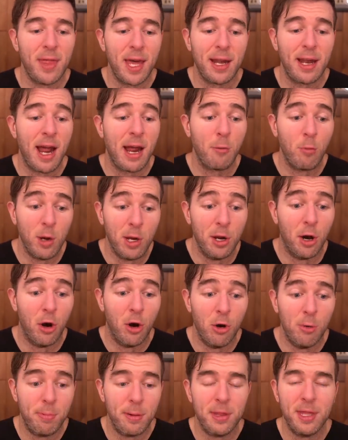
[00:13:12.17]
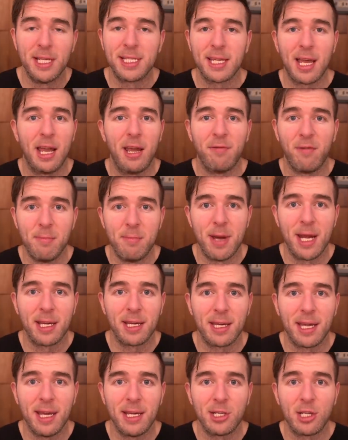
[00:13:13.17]
that I would hope this kind of a
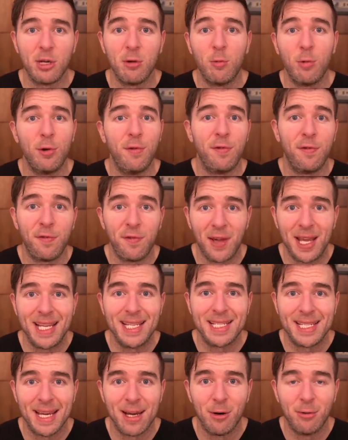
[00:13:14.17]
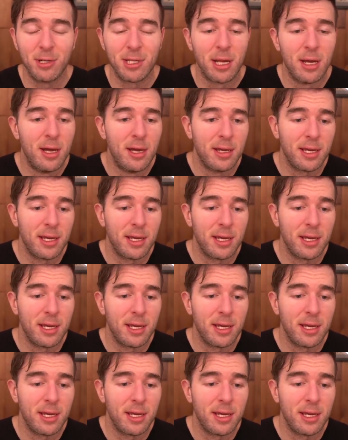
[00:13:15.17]
medication would phase out